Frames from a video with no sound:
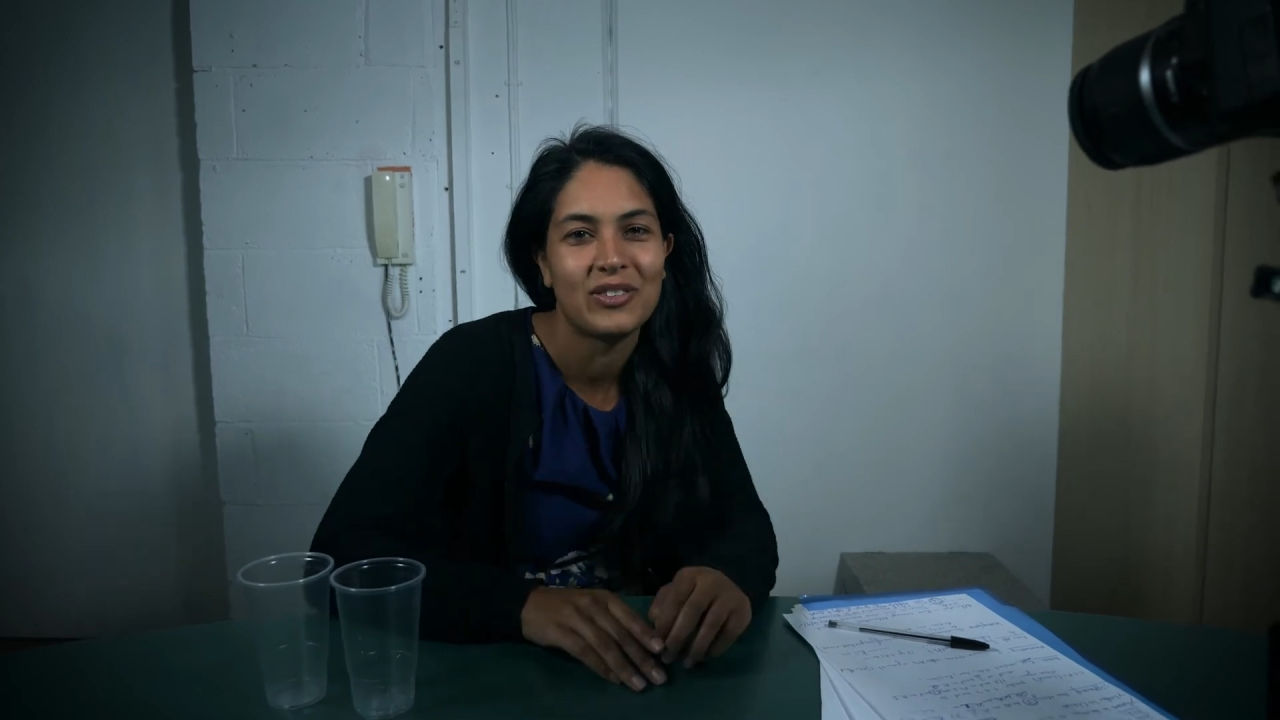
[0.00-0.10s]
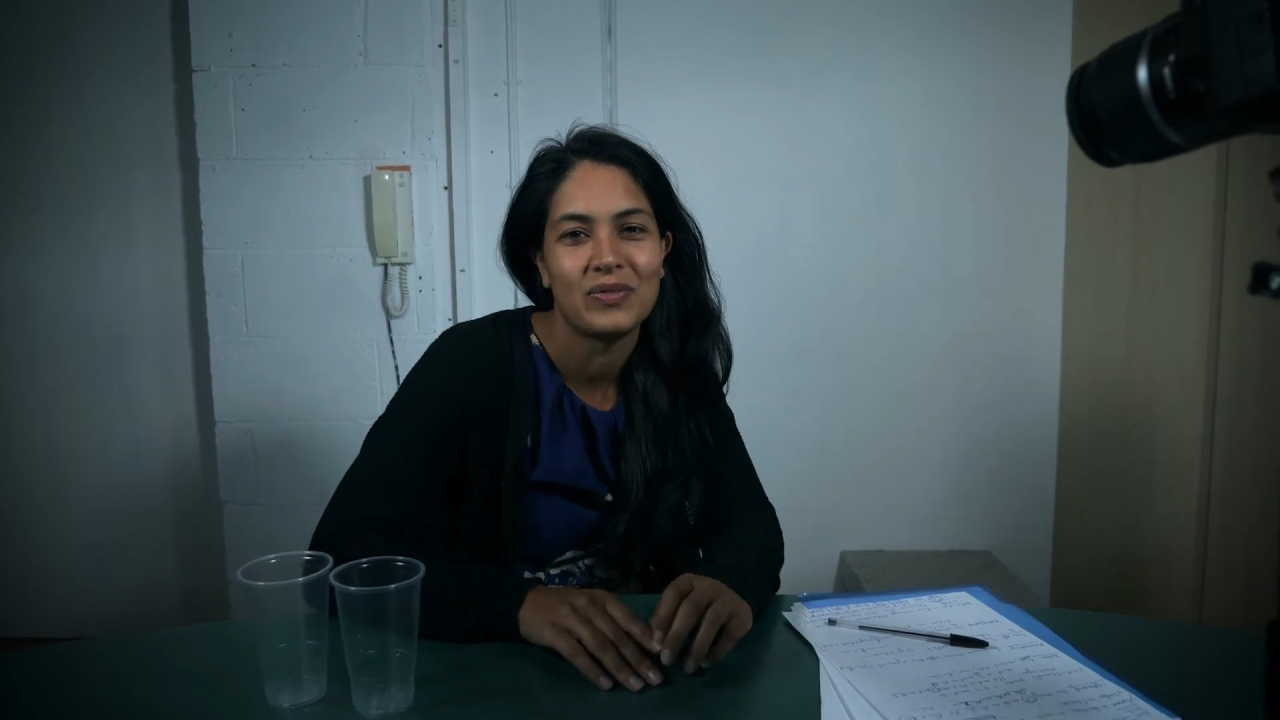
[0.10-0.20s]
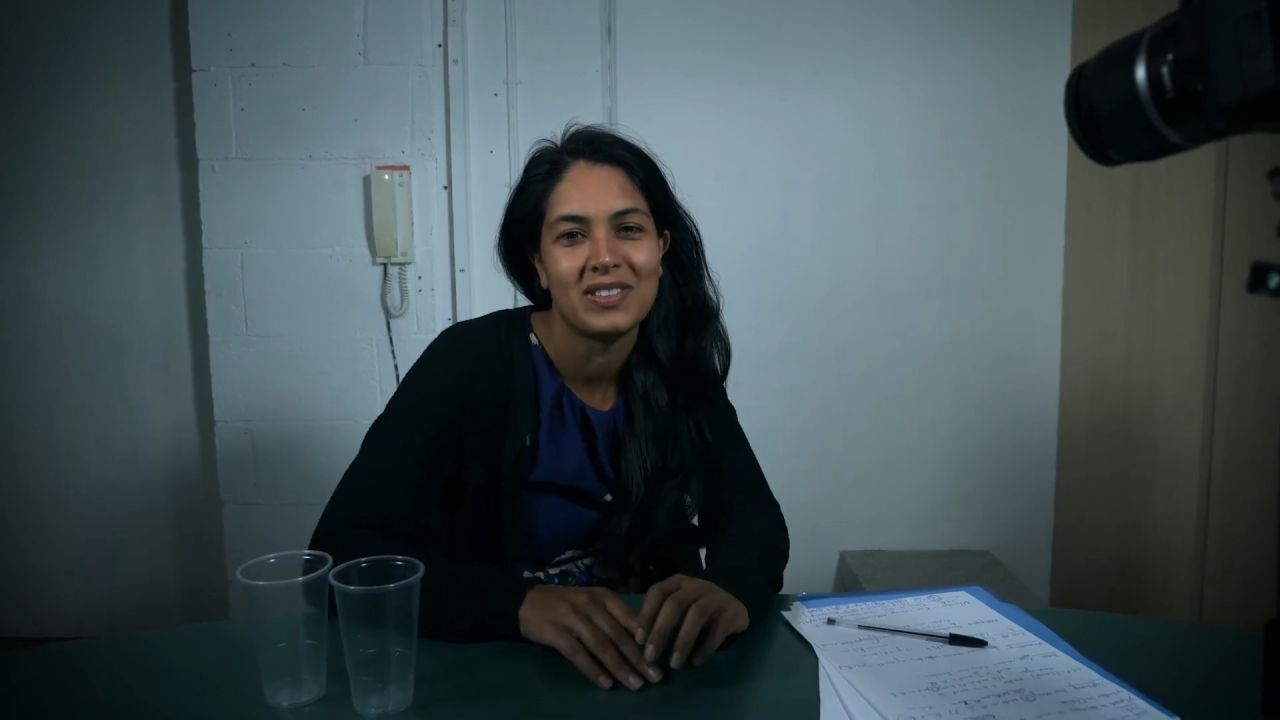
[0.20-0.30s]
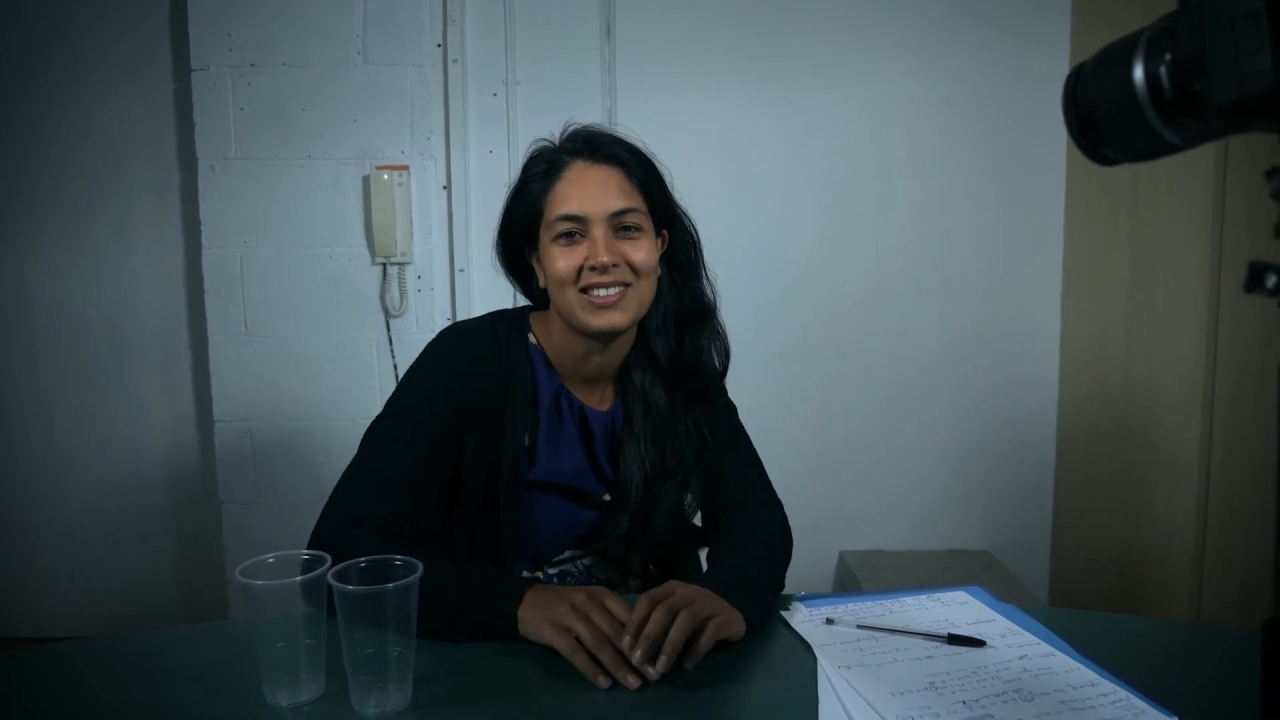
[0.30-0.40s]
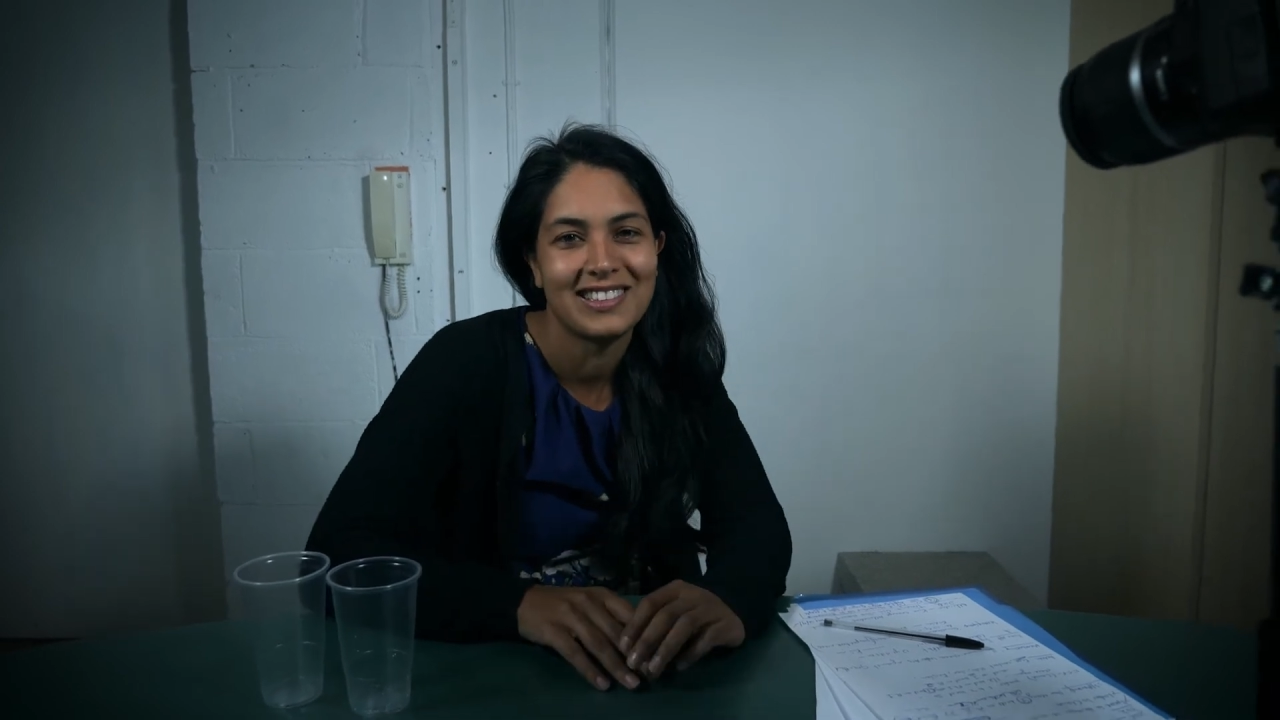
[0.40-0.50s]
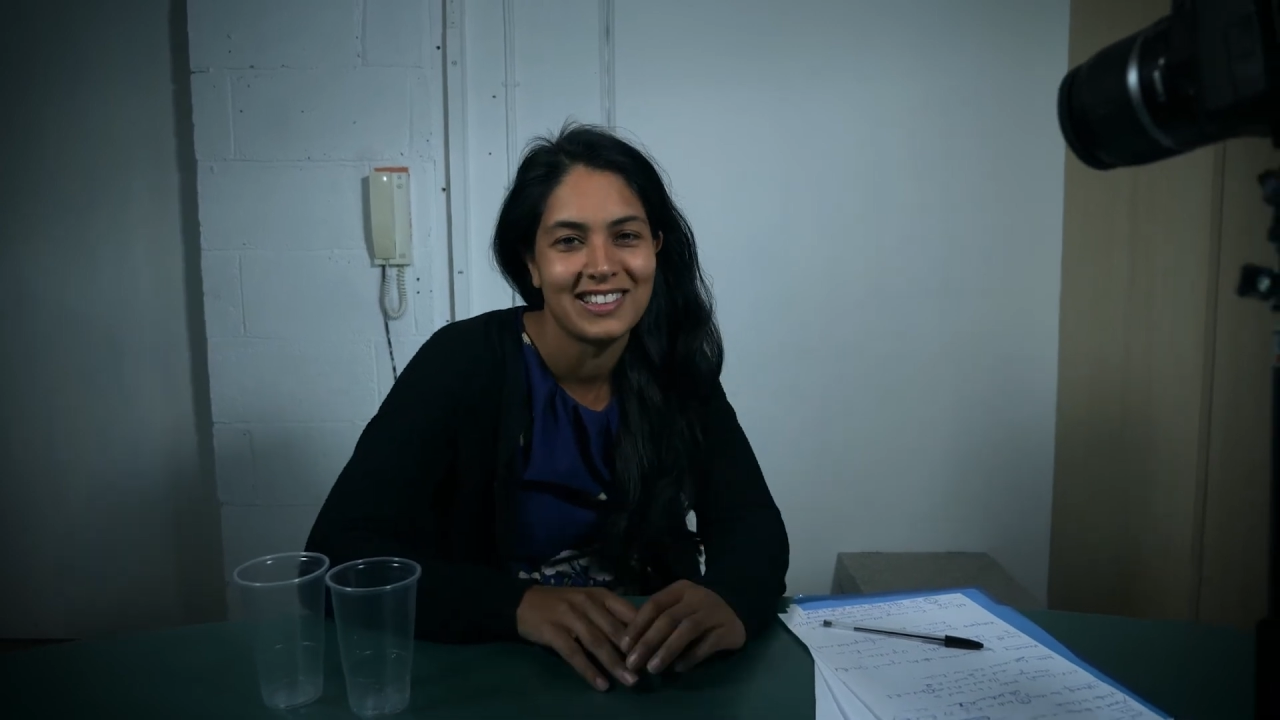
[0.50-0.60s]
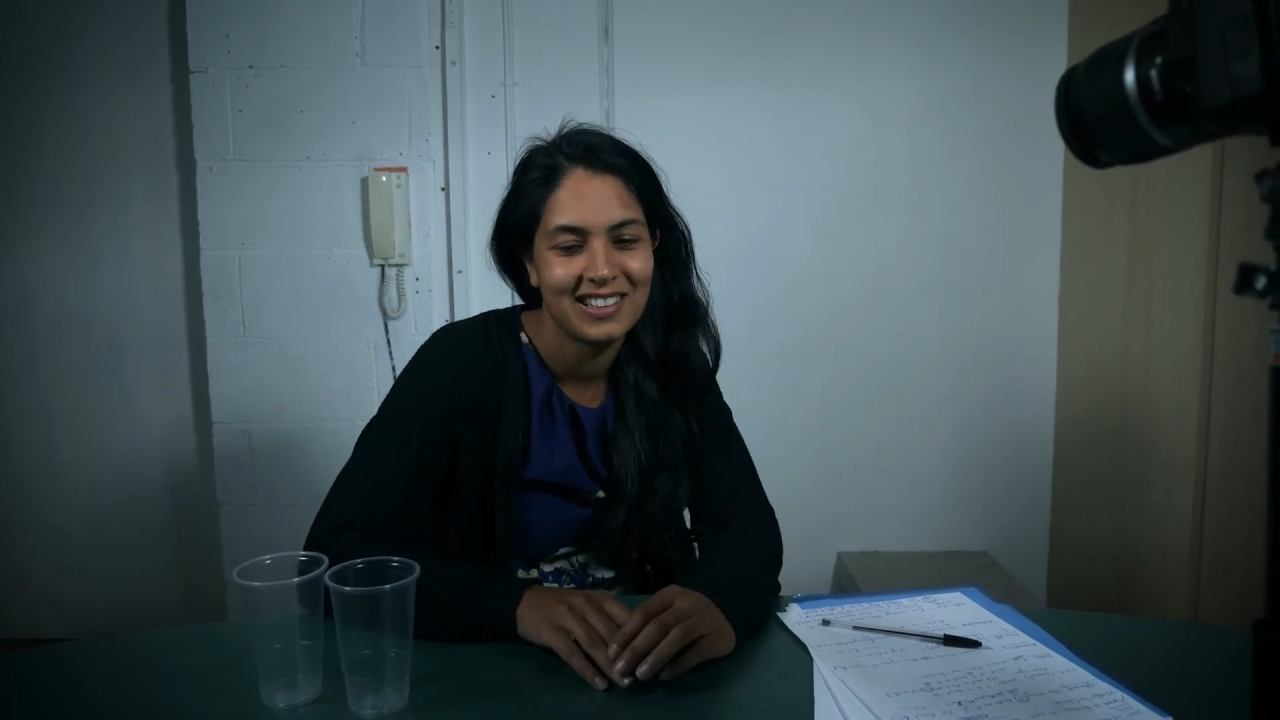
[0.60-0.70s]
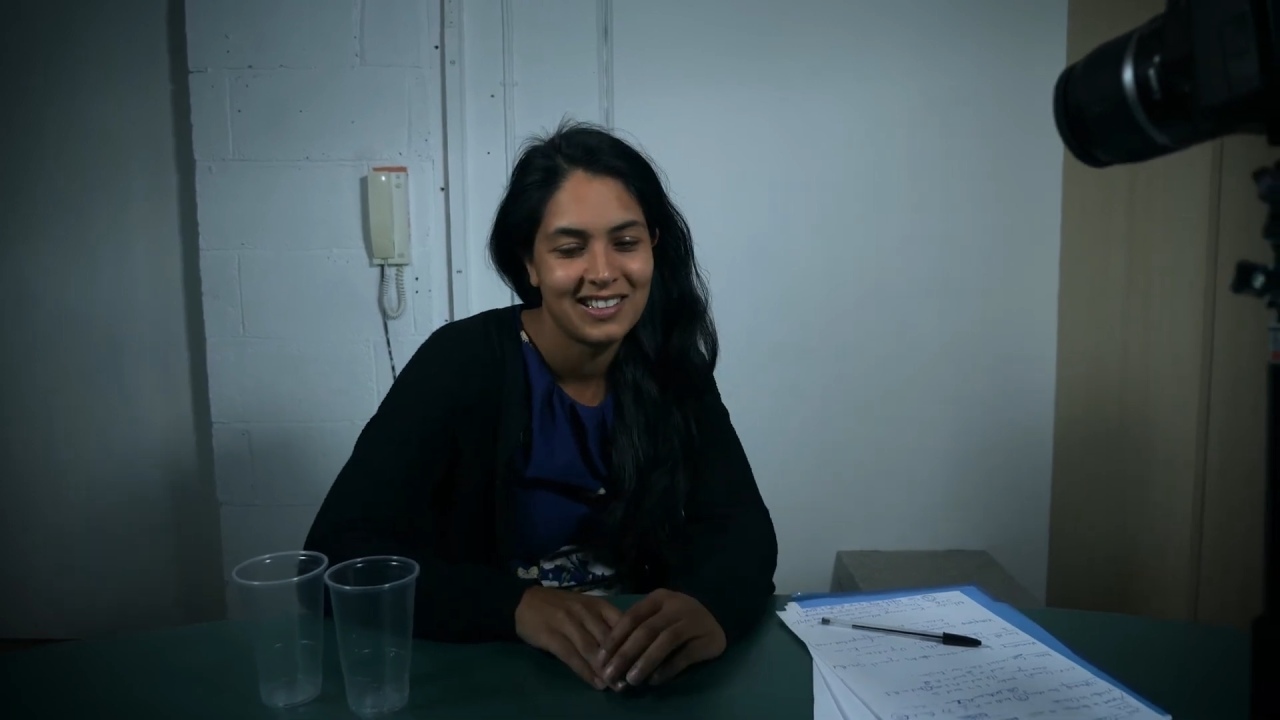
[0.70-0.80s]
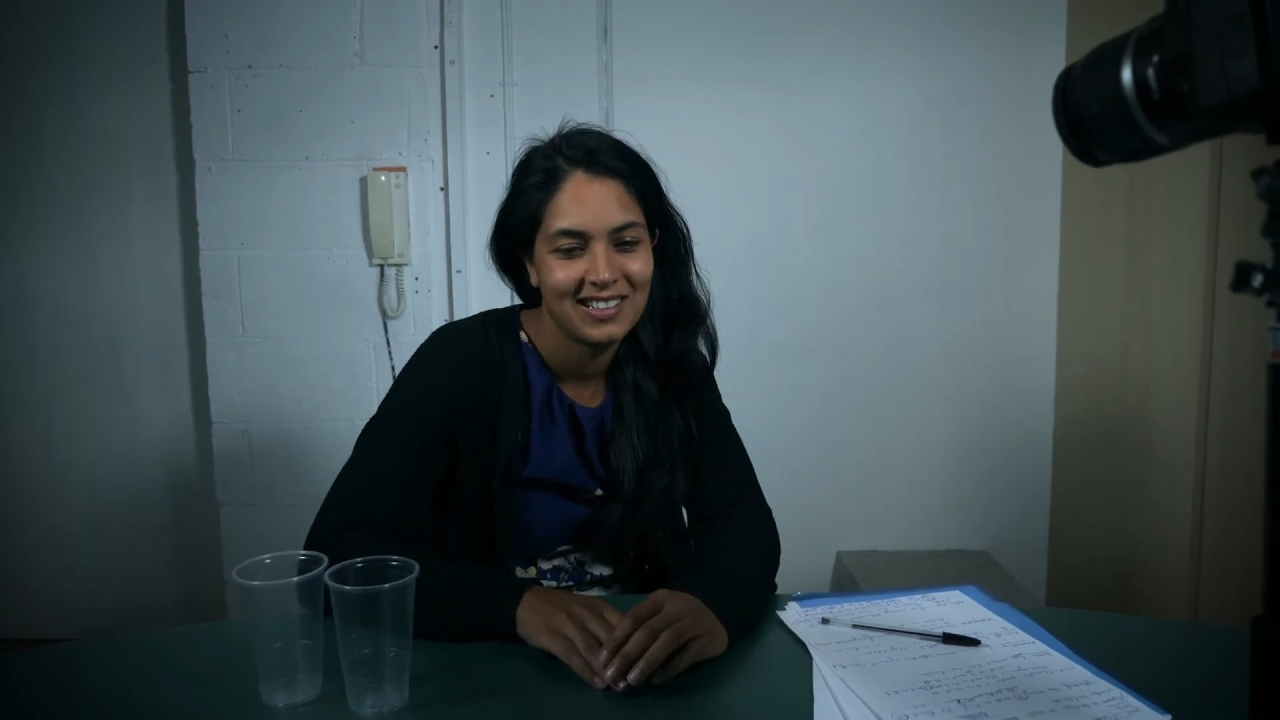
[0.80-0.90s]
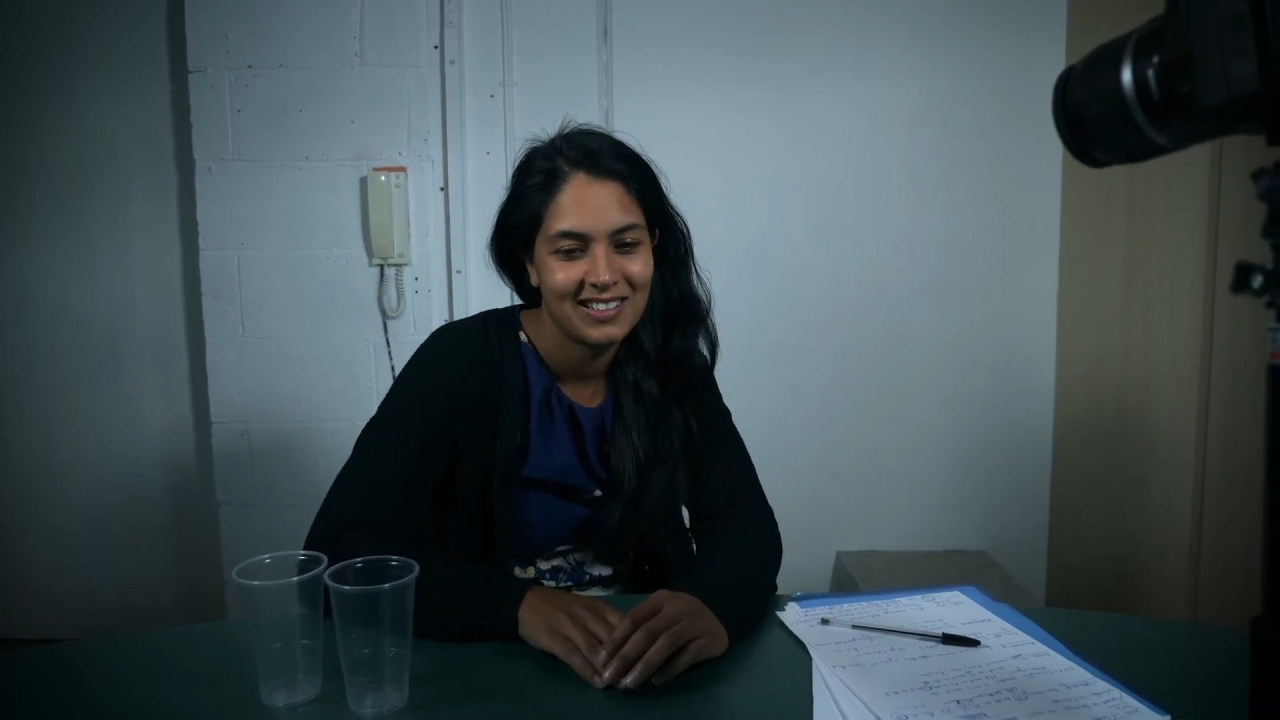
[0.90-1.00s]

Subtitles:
obviously.